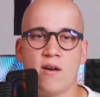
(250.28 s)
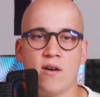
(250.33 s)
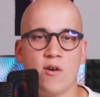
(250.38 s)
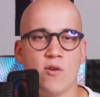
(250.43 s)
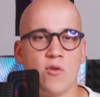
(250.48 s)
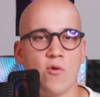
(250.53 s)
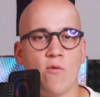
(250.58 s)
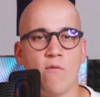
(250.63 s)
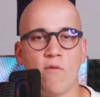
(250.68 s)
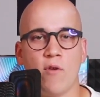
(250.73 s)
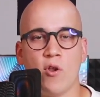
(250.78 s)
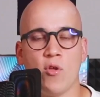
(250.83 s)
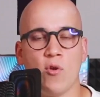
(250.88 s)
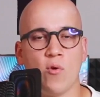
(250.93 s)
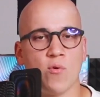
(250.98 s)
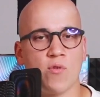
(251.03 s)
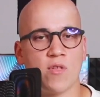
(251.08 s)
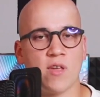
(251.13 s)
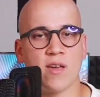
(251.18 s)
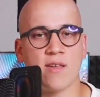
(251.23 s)
you will
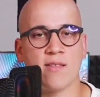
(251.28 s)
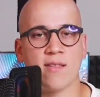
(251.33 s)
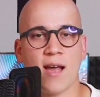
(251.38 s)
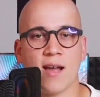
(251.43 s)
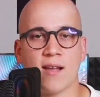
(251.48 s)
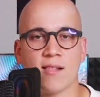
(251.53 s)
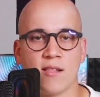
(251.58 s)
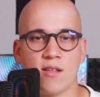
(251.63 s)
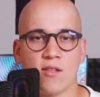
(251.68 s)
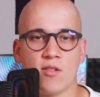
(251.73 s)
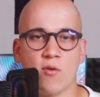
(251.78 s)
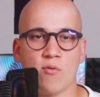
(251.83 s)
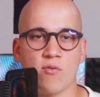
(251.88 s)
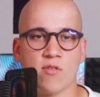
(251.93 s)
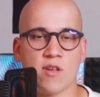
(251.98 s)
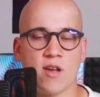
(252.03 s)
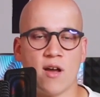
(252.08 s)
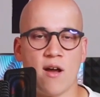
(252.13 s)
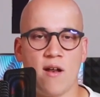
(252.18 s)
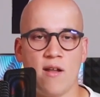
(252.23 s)
use exactly those
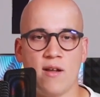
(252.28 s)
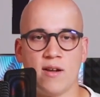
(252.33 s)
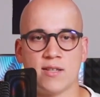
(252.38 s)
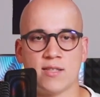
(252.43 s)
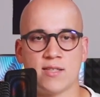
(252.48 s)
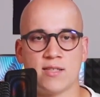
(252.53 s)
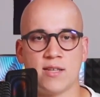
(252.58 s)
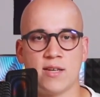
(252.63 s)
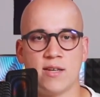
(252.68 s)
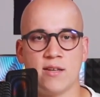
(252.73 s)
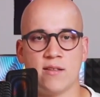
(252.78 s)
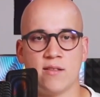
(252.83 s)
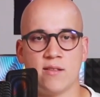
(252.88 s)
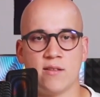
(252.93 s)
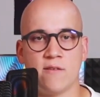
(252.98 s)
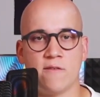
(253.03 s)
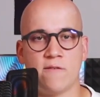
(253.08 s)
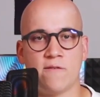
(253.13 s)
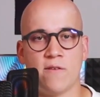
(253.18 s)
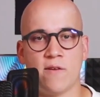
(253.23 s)
colors in
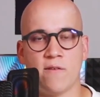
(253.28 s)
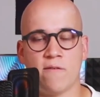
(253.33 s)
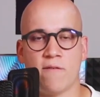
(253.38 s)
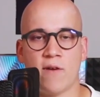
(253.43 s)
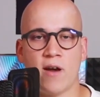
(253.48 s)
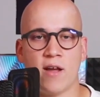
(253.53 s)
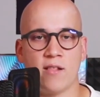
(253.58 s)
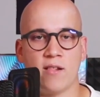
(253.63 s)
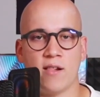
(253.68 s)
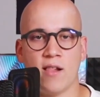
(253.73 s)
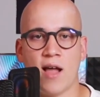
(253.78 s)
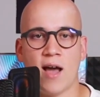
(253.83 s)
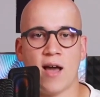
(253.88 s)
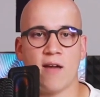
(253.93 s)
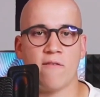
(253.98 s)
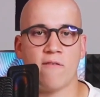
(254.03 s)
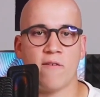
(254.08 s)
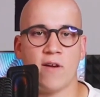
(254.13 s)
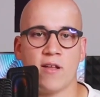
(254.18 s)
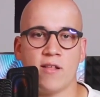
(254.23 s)
the final high
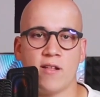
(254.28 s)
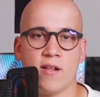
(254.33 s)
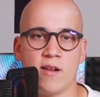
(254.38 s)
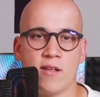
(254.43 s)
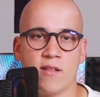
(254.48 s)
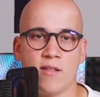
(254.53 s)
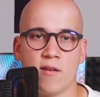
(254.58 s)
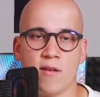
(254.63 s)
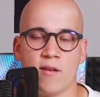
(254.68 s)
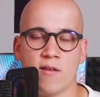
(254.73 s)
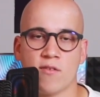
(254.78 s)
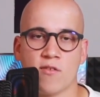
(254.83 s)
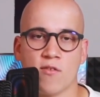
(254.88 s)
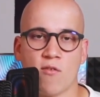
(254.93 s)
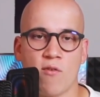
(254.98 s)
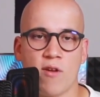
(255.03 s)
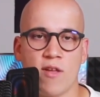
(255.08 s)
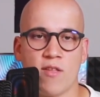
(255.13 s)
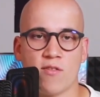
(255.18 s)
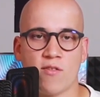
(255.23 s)
fidelity
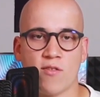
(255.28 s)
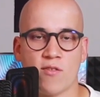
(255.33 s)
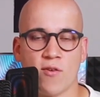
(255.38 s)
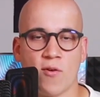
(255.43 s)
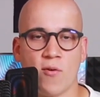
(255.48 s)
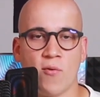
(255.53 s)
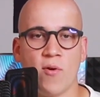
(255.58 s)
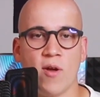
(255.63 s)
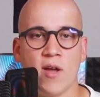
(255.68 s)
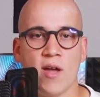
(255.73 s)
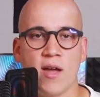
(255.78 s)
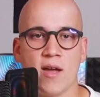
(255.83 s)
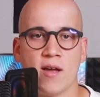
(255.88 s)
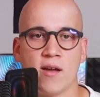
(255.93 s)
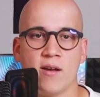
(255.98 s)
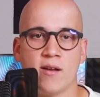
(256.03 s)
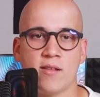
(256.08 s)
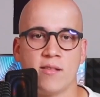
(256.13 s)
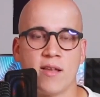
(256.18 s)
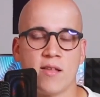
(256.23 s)
screens, so
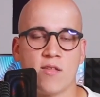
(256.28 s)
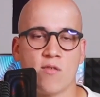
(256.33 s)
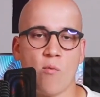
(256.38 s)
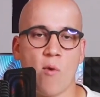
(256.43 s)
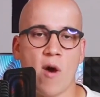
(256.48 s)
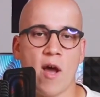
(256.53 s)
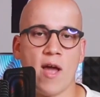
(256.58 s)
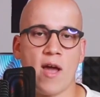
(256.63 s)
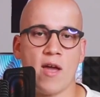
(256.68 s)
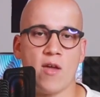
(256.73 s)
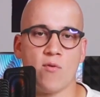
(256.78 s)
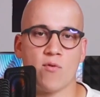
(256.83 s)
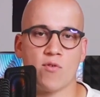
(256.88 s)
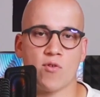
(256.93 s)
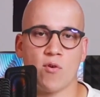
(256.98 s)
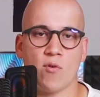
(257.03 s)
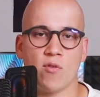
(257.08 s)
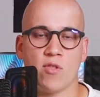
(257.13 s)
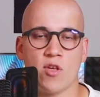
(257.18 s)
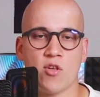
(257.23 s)
that's why I use
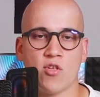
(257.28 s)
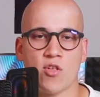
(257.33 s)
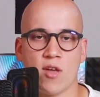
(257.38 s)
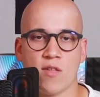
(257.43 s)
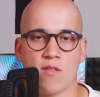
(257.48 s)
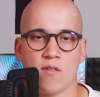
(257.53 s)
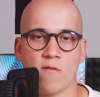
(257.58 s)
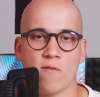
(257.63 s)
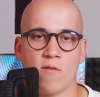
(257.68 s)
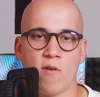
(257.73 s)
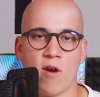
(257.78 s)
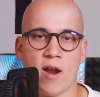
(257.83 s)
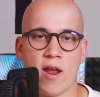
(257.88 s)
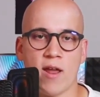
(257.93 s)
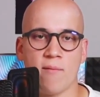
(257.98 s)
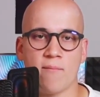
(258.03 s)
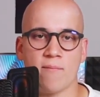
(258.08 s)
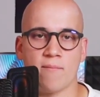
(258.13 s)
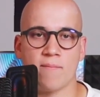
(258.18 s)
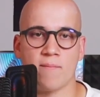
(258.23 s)
only shades of gray.